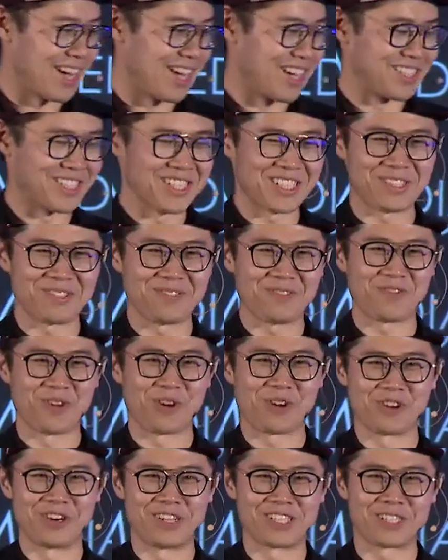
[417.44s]
just
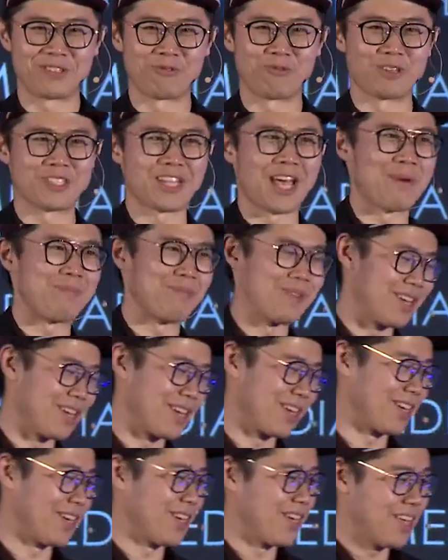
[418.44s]
focus what's
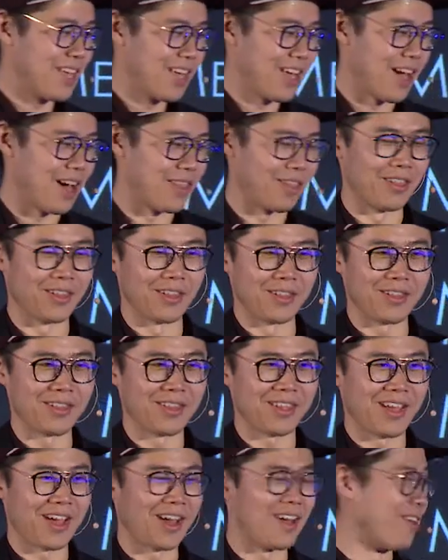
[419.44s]
happening
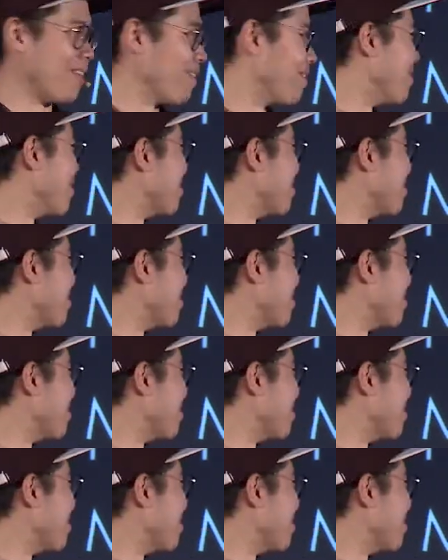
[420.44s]
on